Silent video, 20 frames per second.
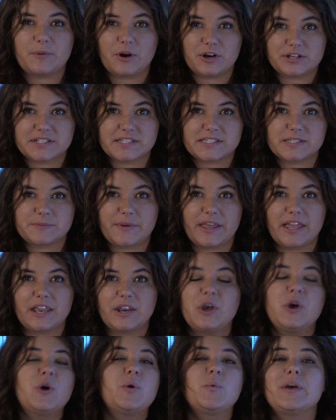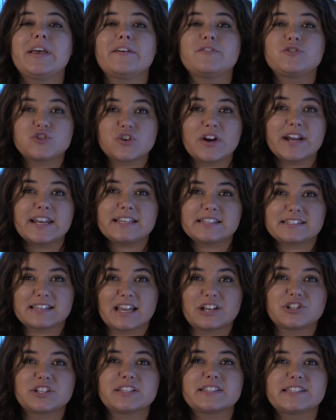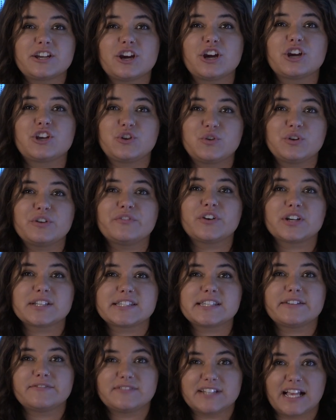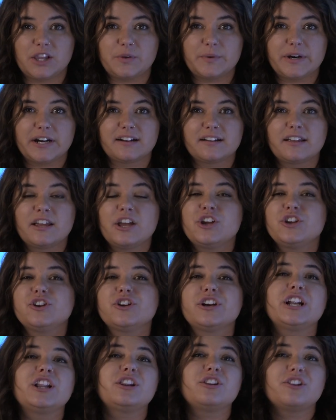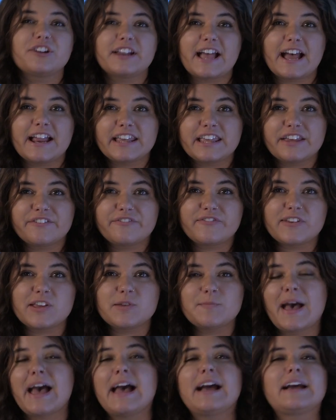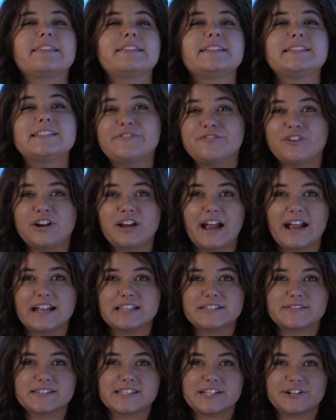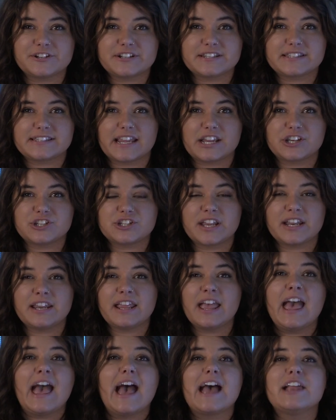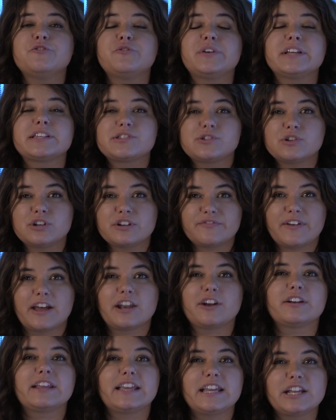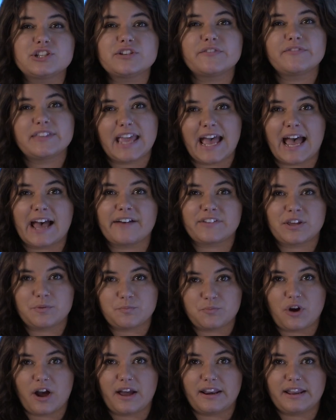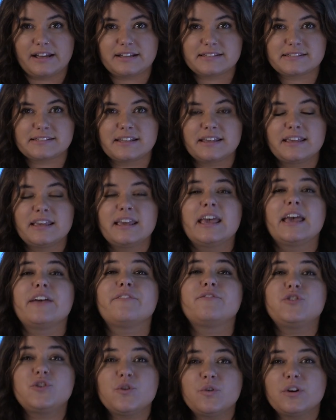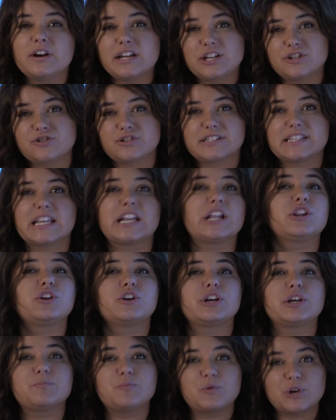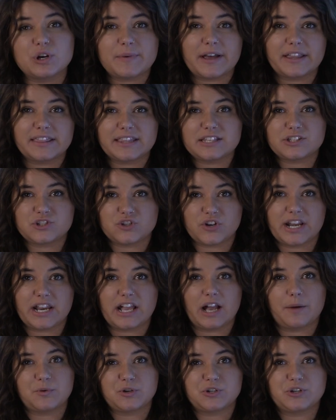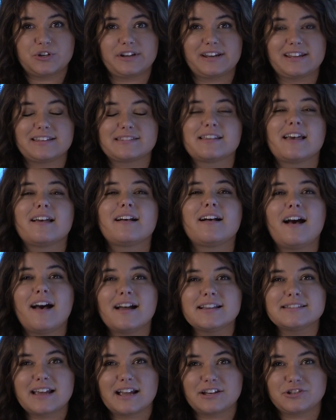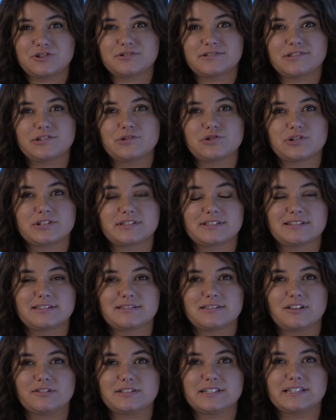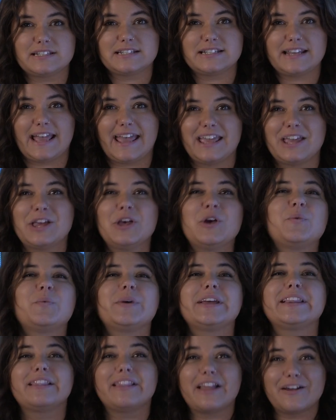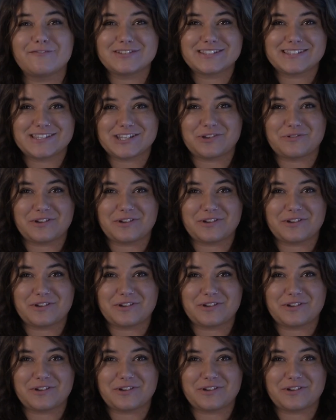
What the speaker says: participant, we have training sessions here at University of Delaware. You're going to learn how to give feedback, the different kinds of standardization, and you'll get certified on each of the Avkin products. If you're interested in learning more about these training opportunities, contact your solutions consultant today. We'd love to see you